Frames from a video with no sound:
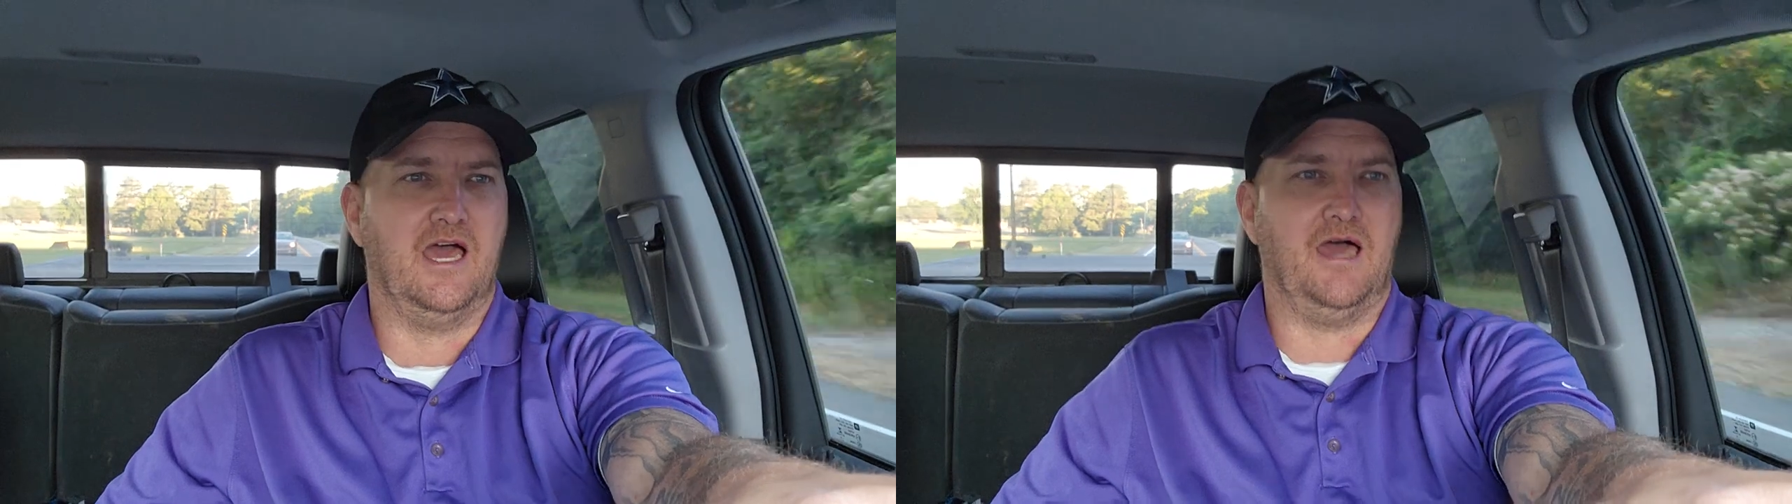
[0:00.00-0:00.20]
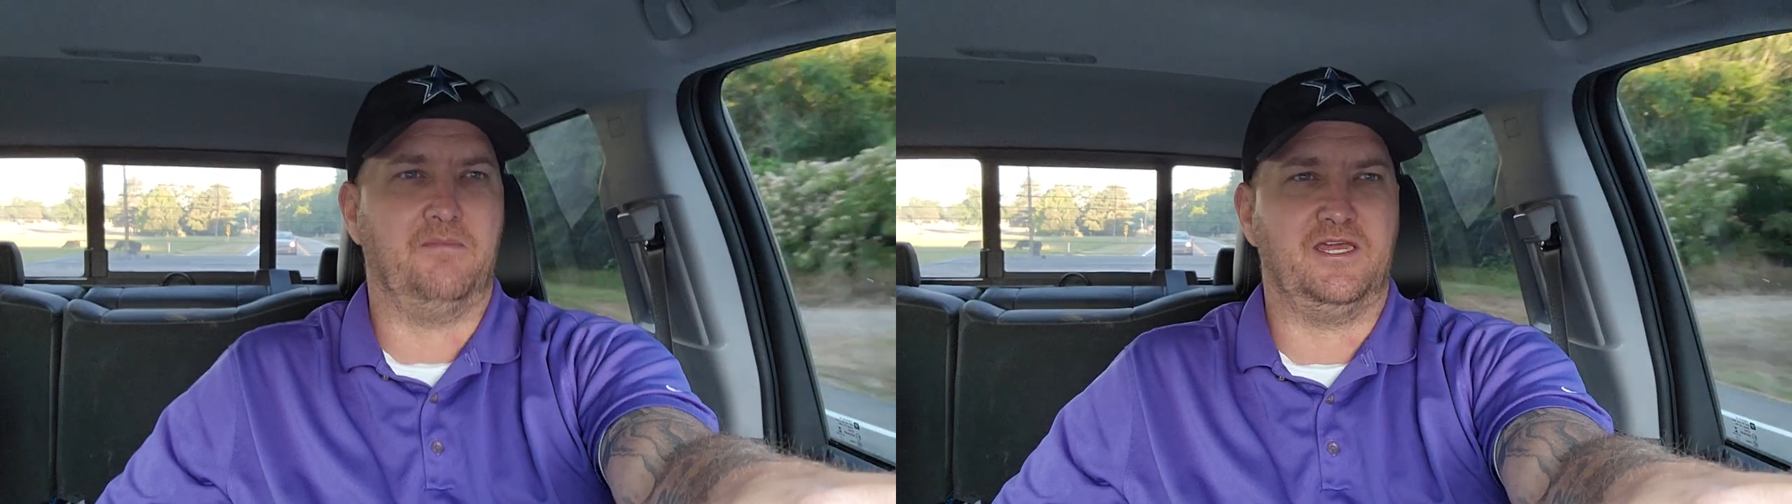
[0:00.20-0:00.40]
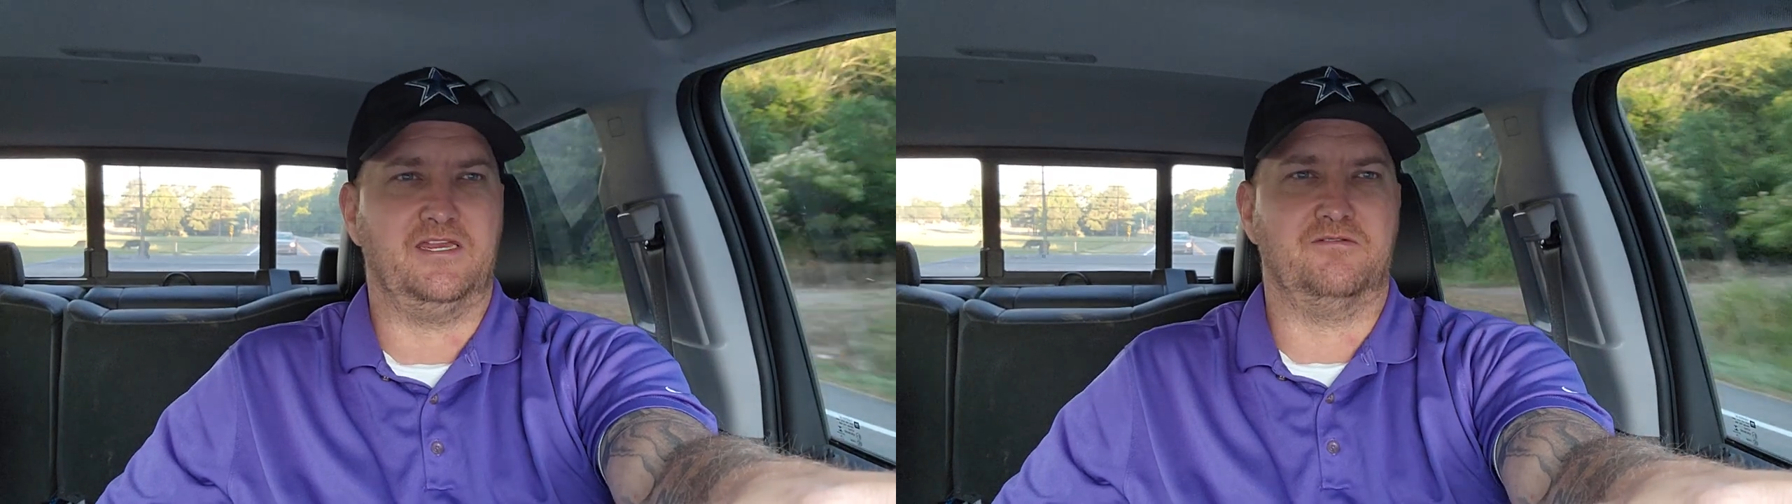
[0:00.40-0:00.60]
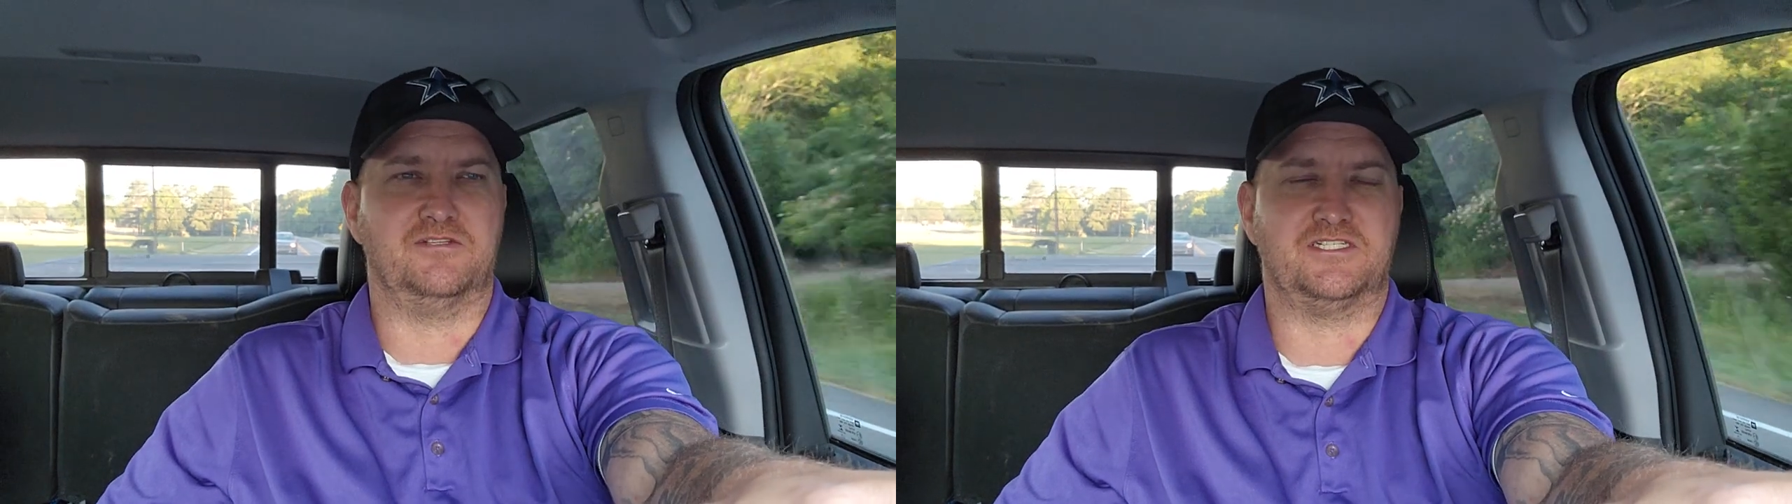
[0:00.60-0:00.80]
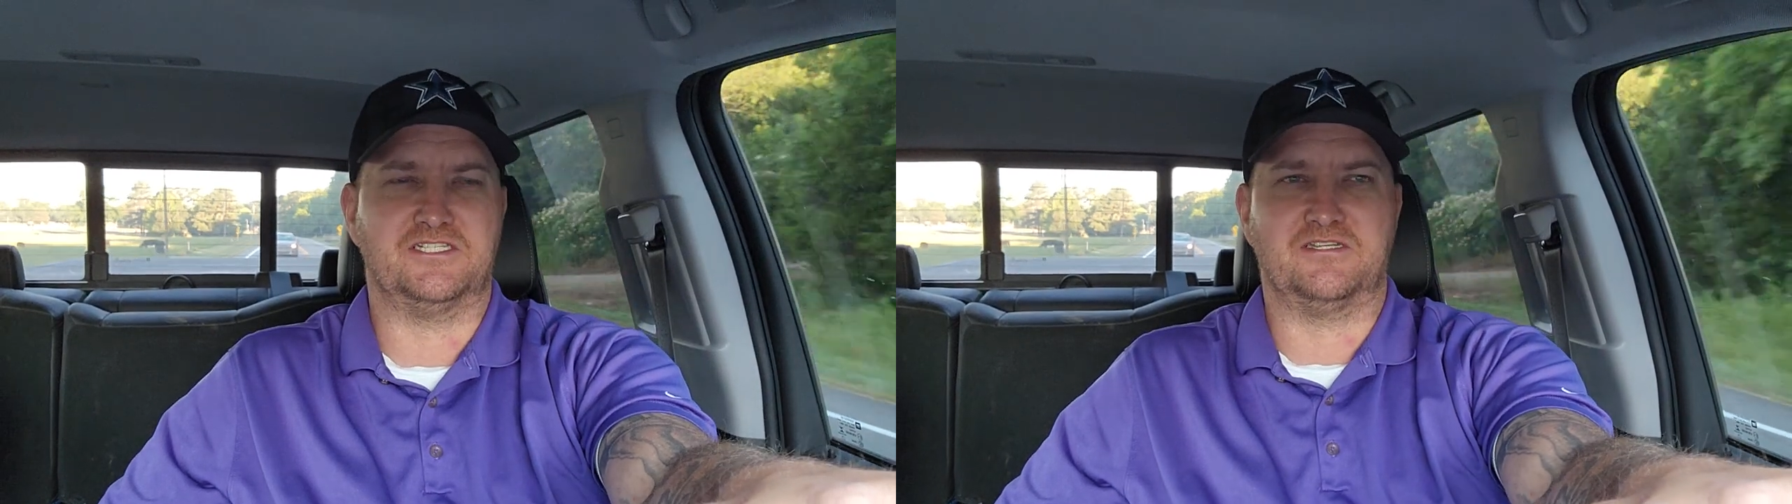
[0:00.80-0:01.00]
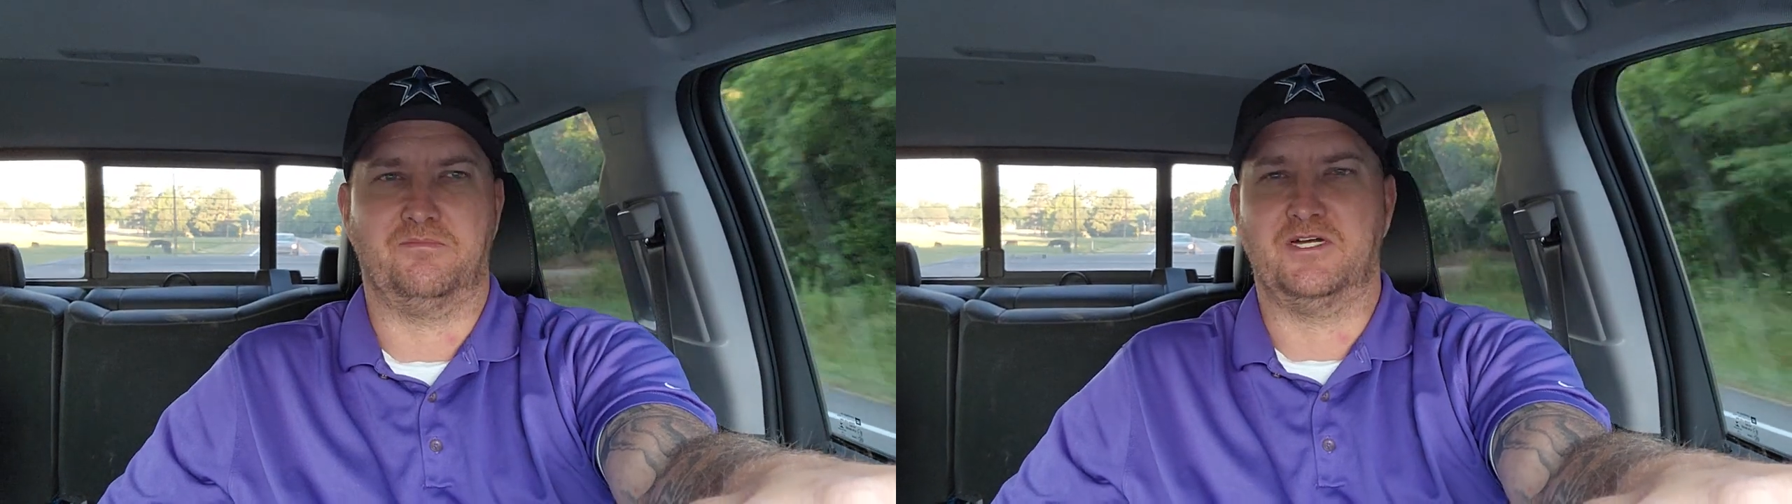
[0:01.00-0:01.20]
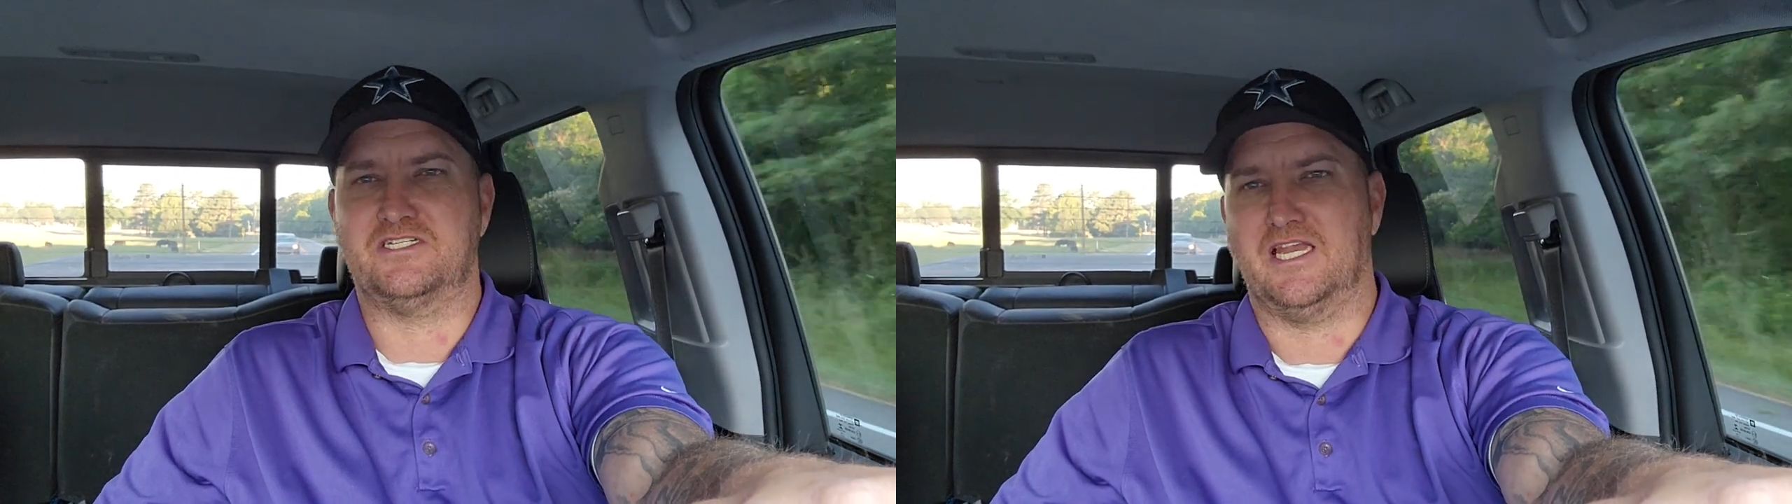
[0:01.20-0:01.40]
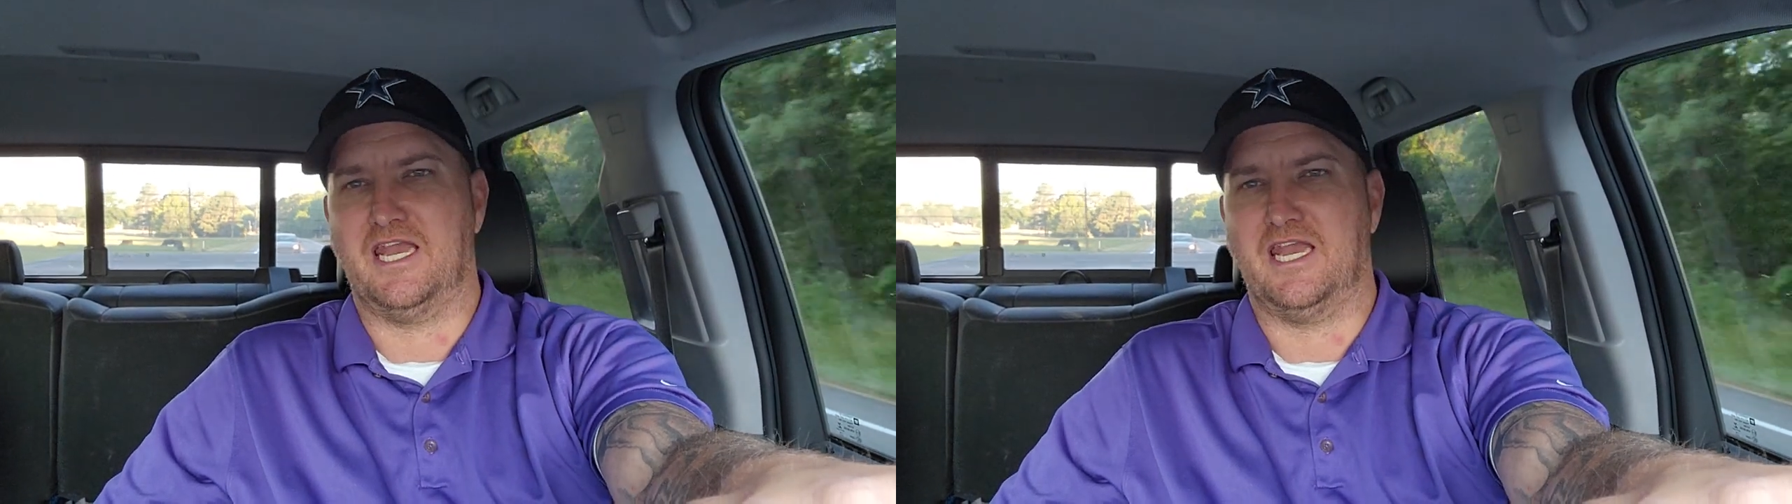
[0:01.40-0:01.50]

I mean, it was just a bunch of